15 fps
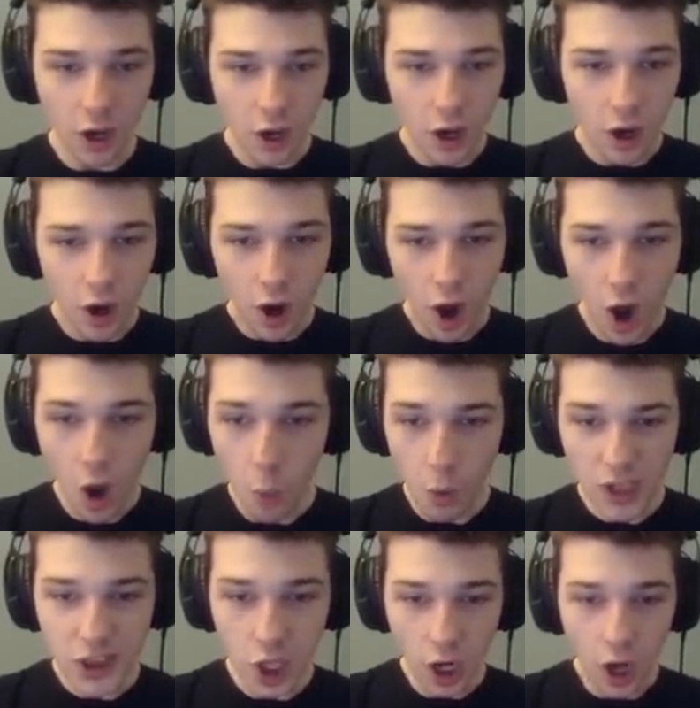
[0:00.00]
What? Oh,
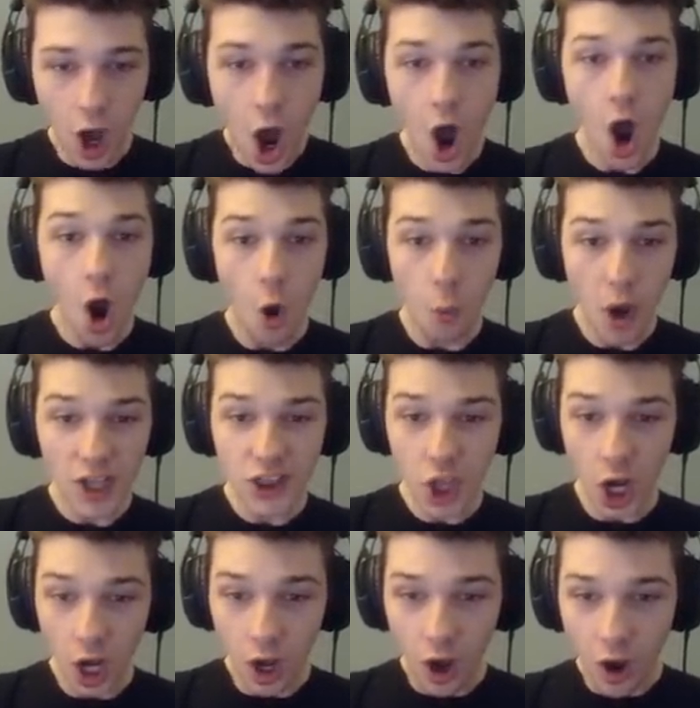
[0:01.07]
what the? oh, what
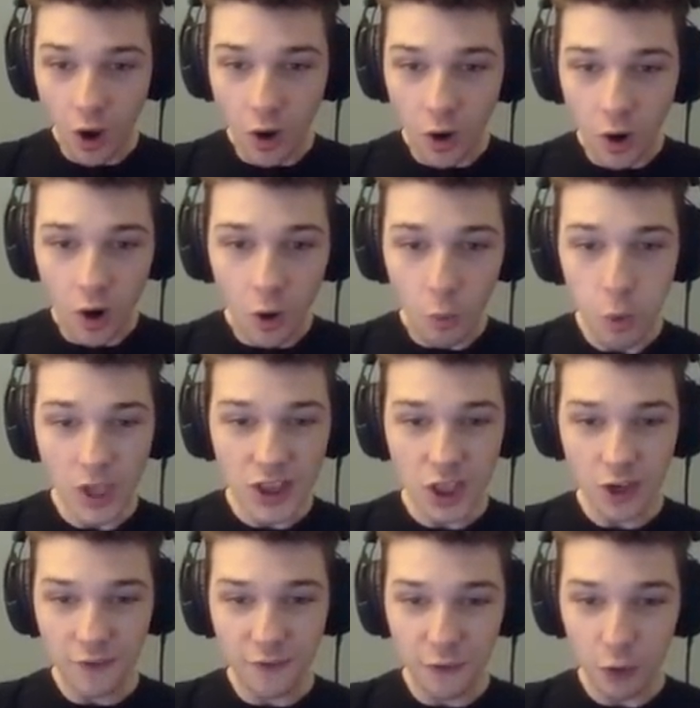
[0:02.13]
the? From? What
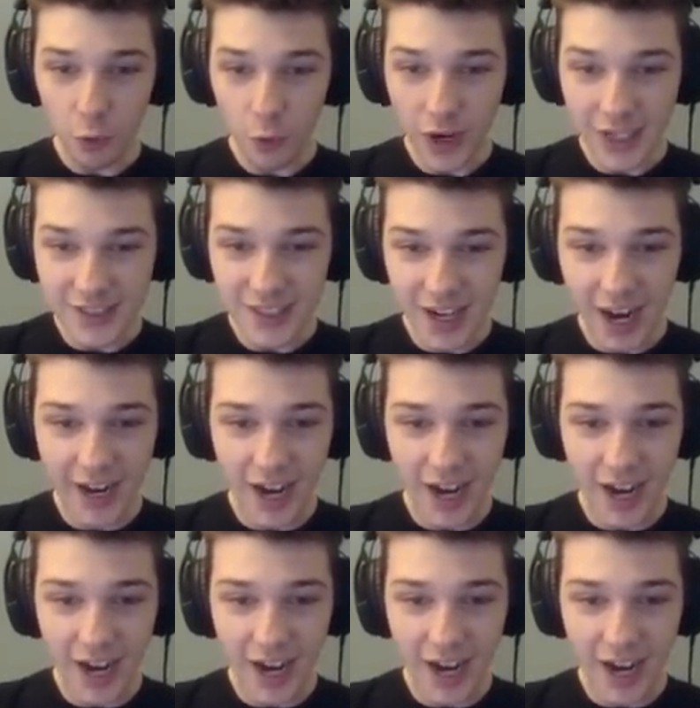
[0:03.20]
the frick did I?